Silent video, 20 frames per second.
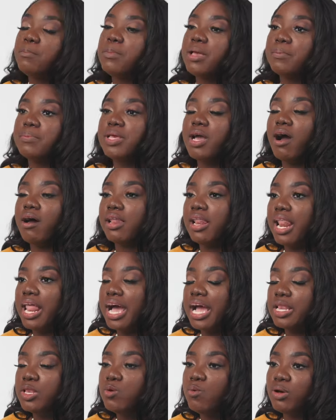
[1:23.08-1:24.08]
Maybe
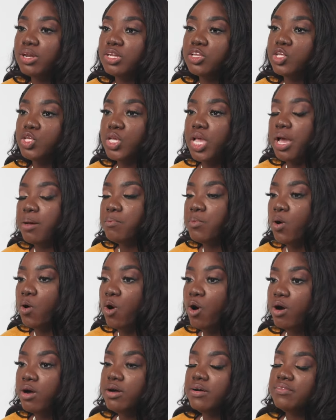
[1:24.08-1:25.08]
online you want to share more